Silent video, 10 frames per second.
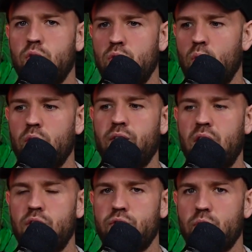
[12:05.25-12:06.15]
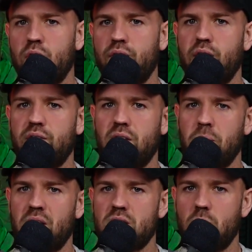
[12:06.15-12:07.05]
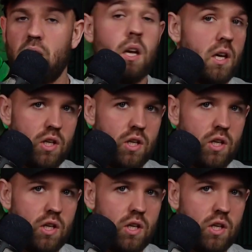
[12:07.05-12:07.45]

know the venue is only fifteen minutes away,